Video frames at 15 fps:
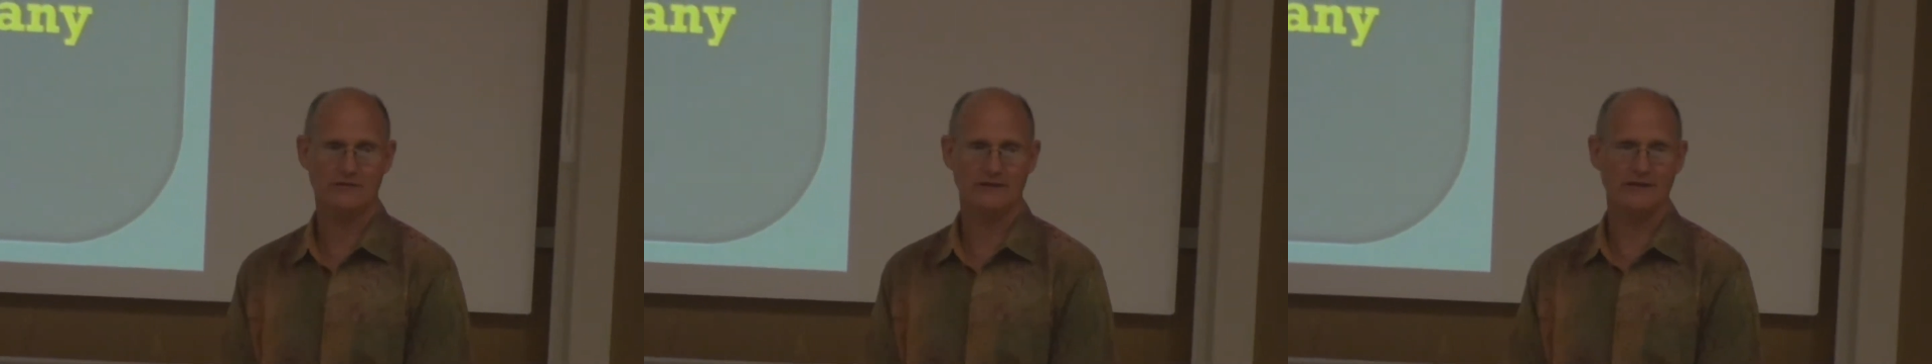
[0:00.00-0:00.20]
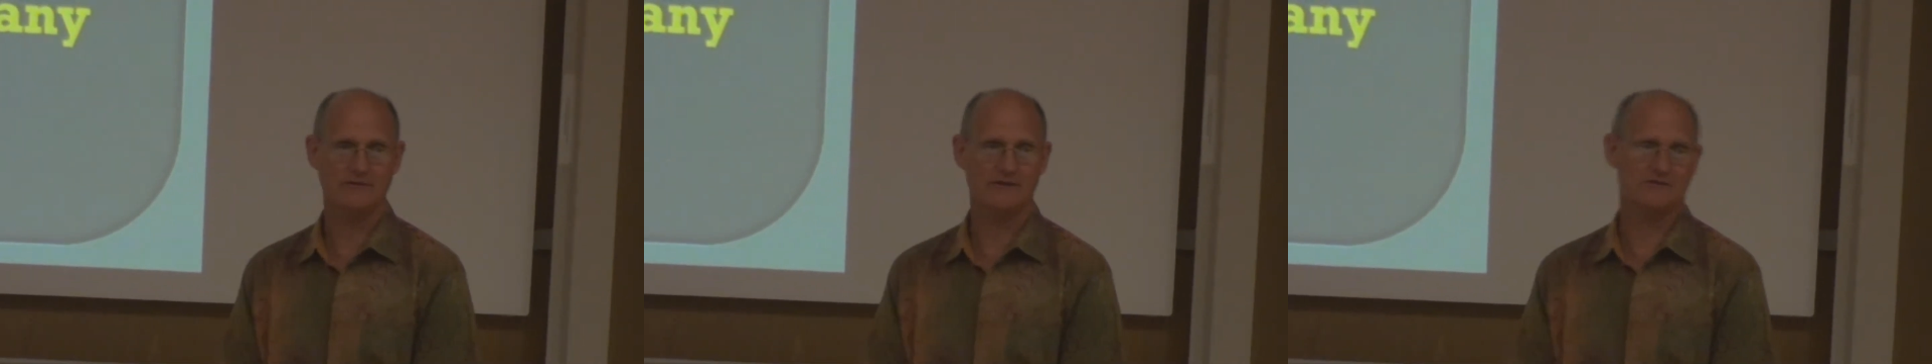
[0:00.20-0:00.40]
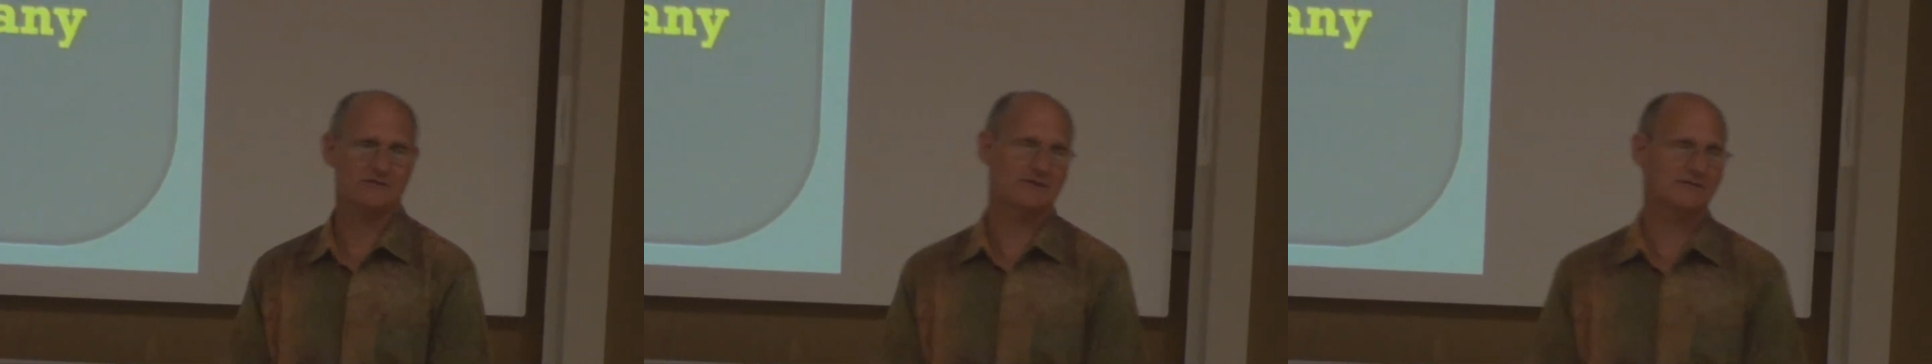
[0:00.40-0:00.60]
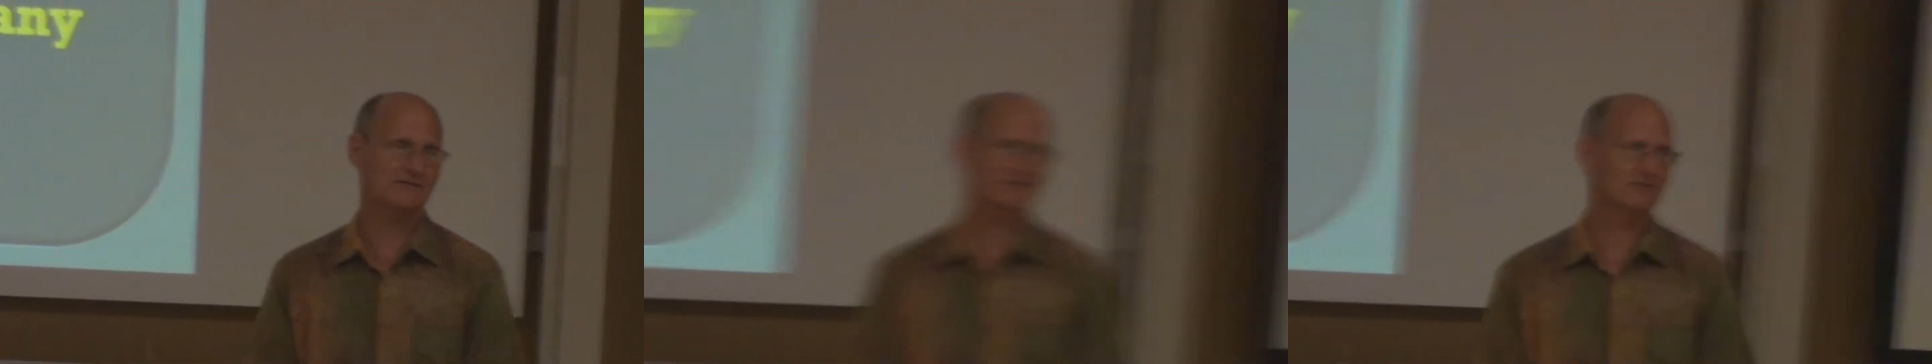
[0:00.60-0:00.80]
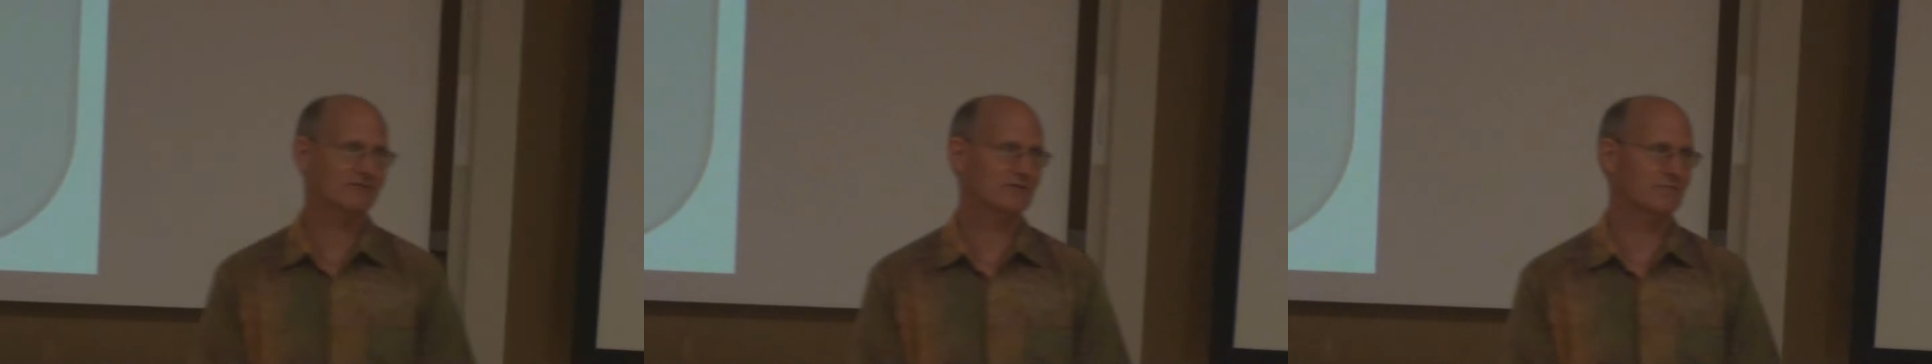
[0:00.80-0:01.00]
claimed that
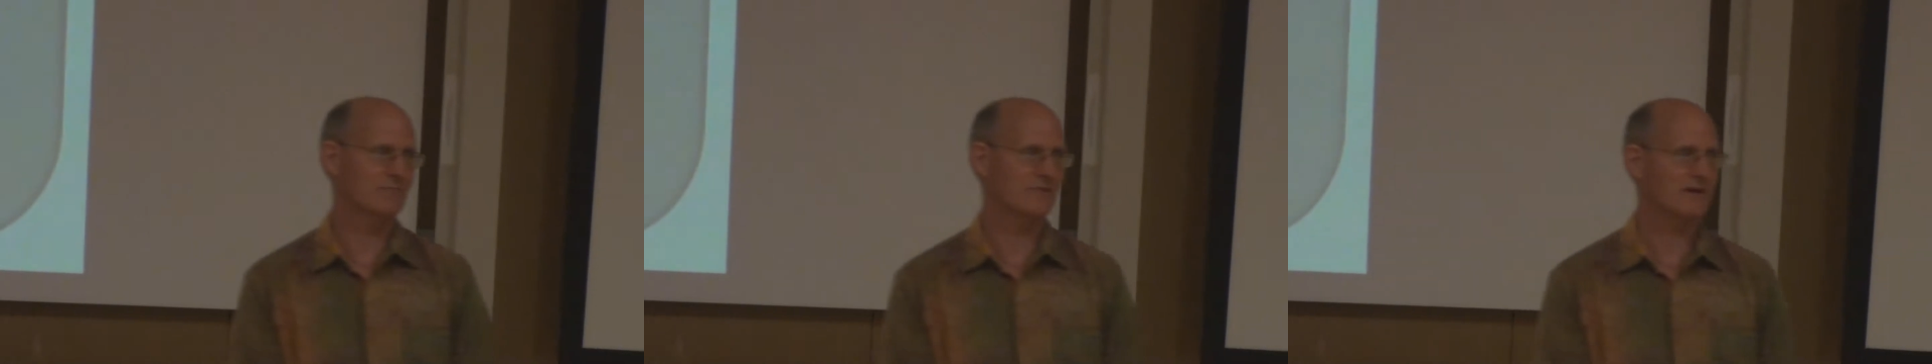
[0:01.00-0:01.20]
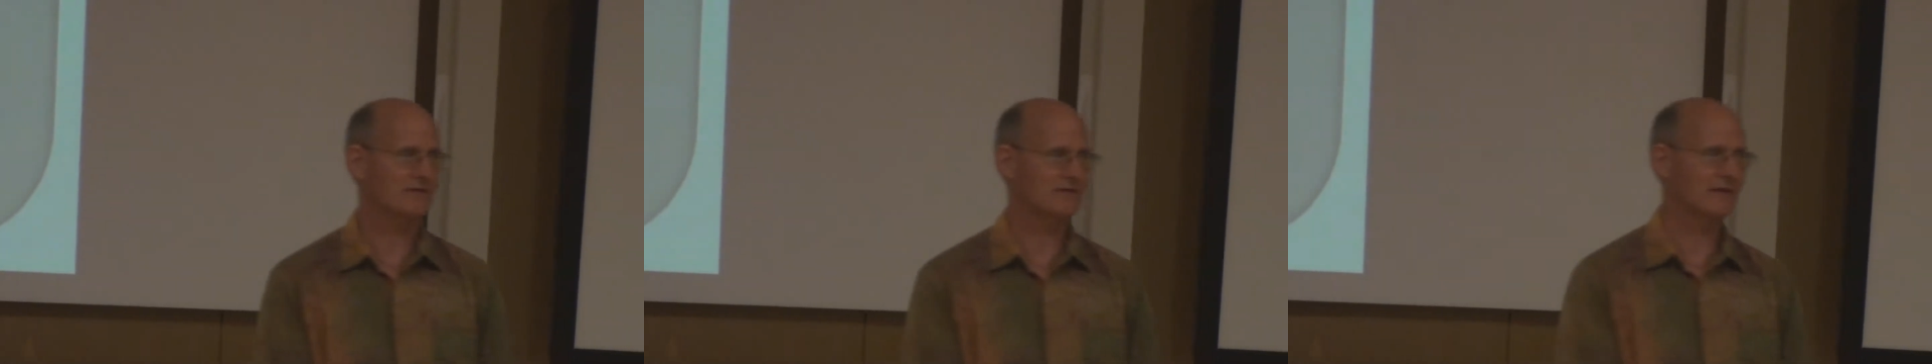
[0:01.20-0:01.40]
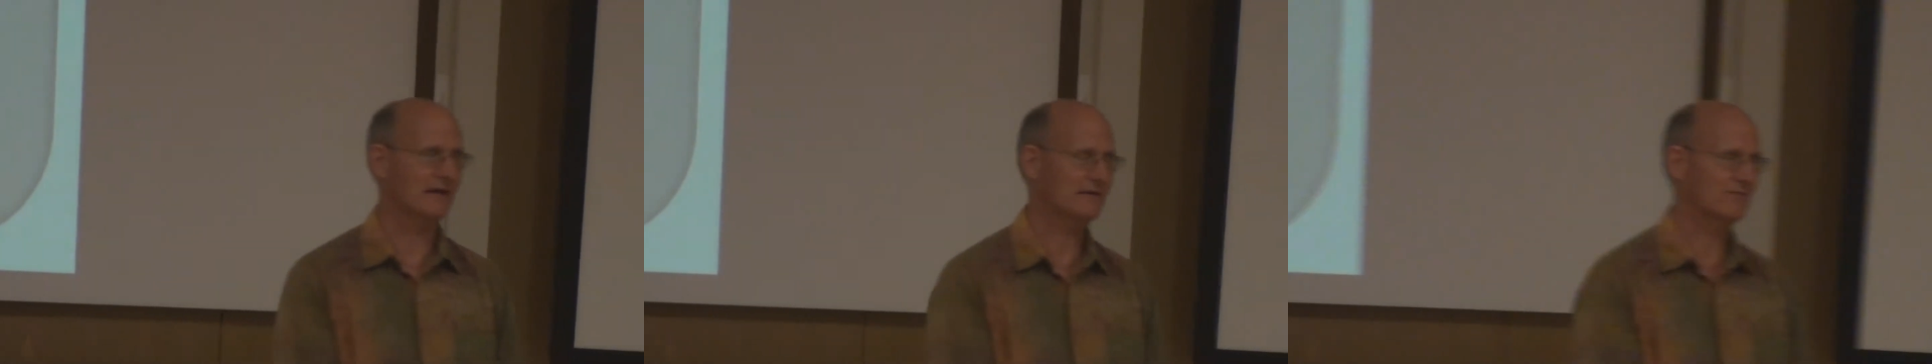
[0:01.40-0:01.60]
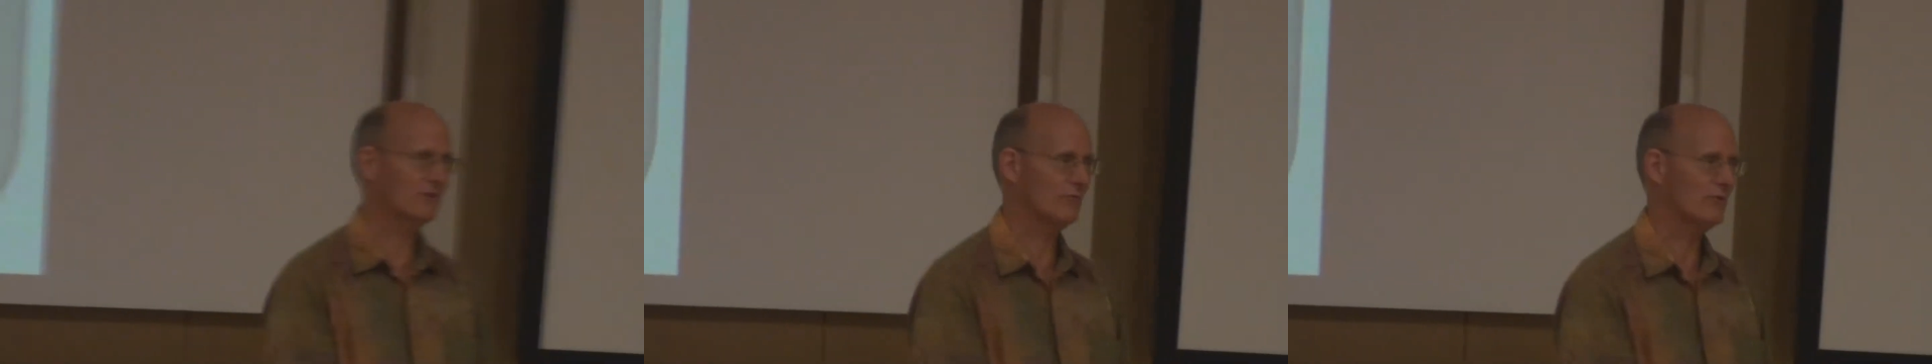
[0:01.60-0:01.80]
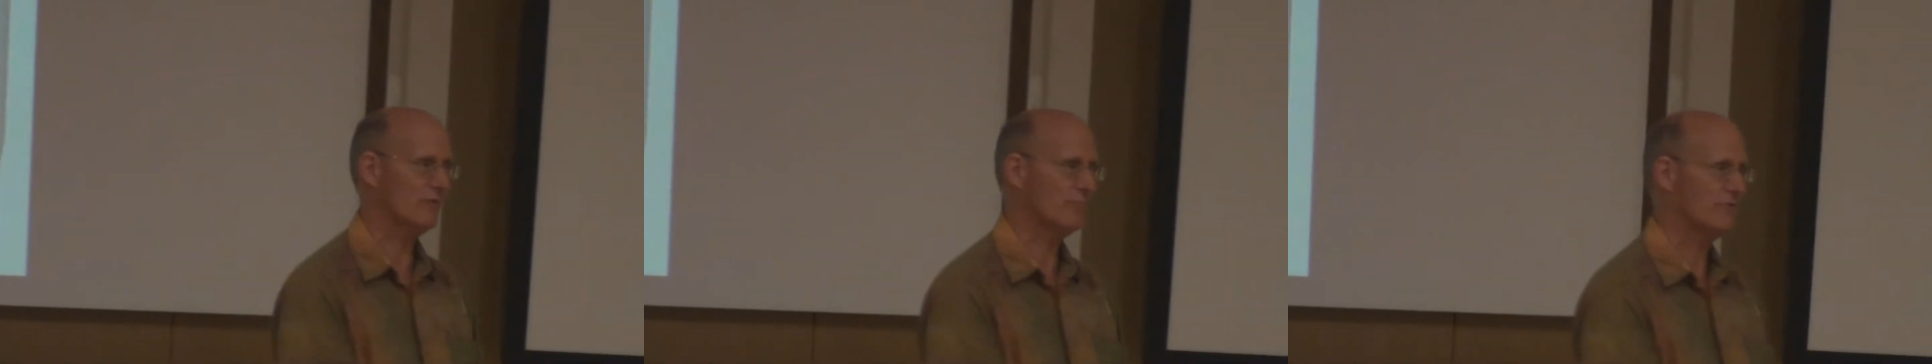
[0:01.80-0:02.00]
Jesus is a myth, not even
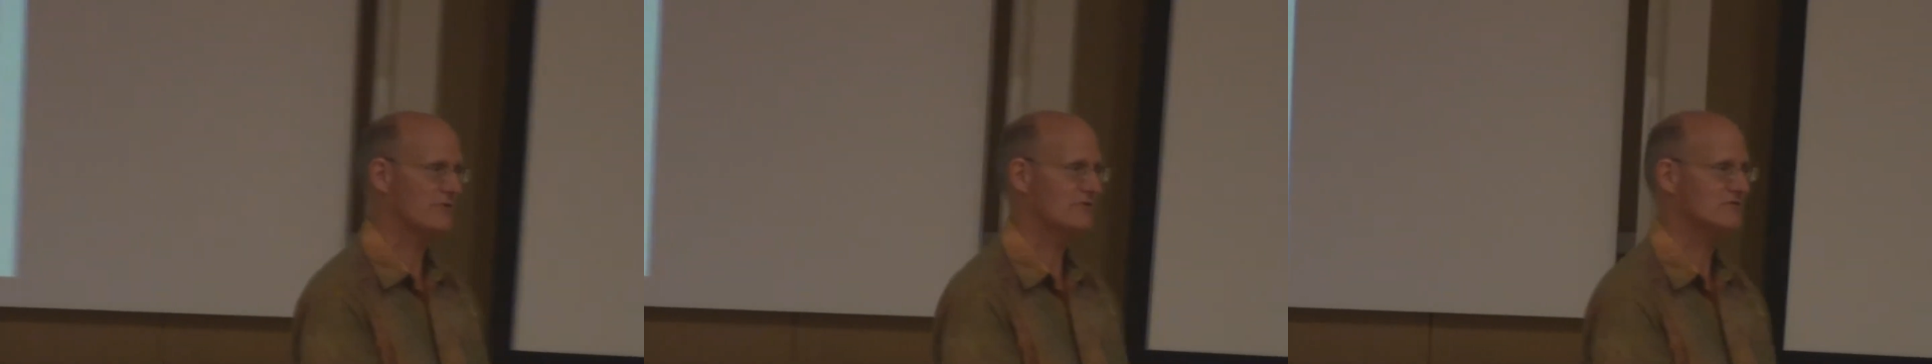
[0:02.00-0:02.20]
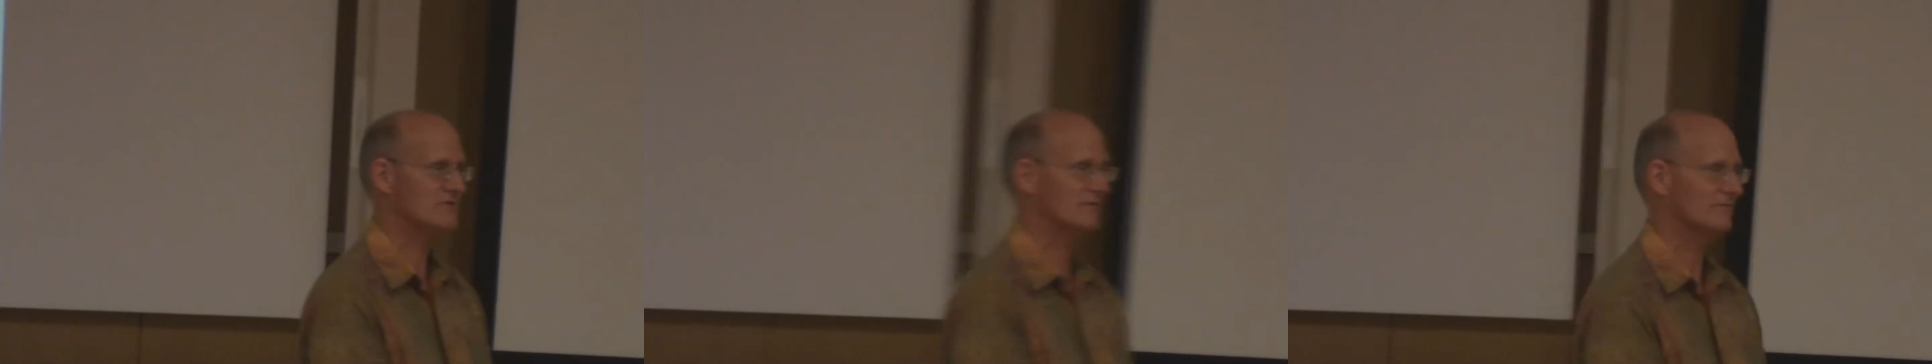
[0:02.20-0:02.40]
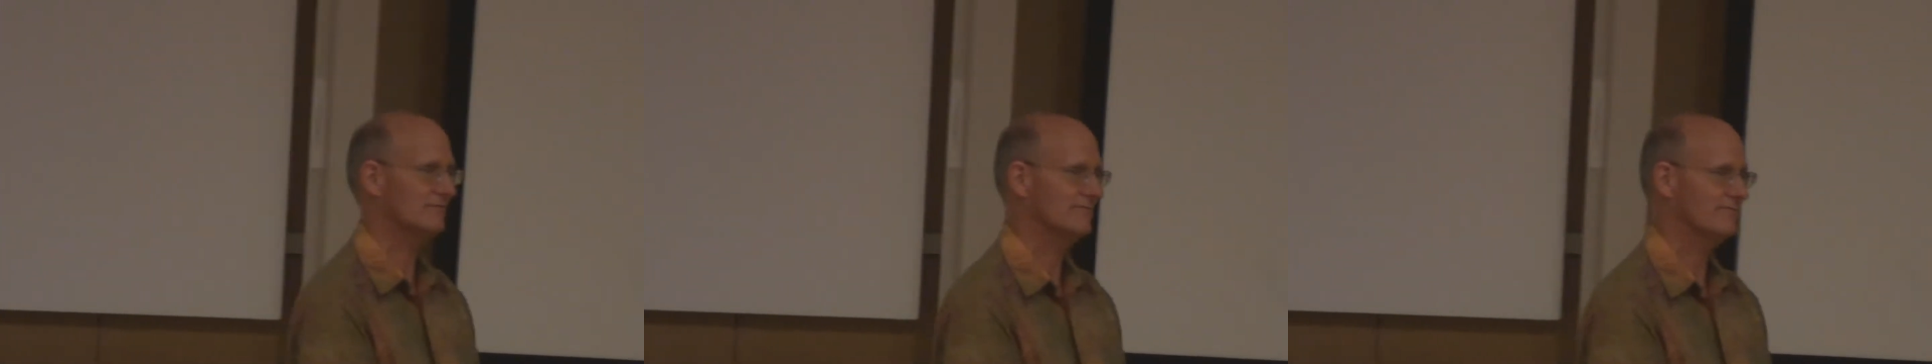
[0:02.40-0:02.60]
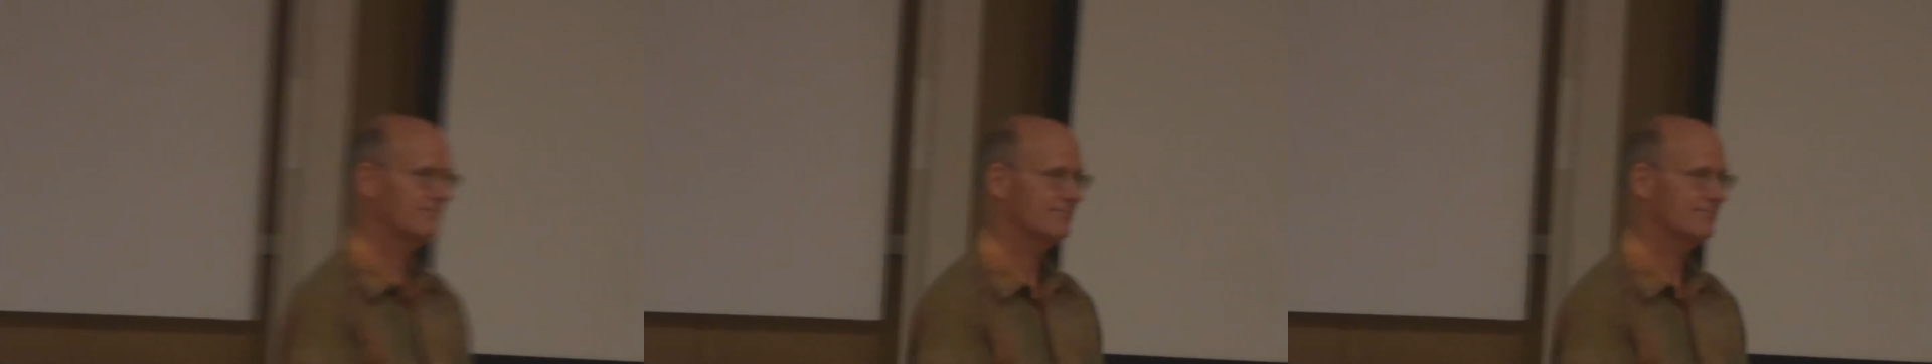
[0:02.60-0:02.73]
a real person.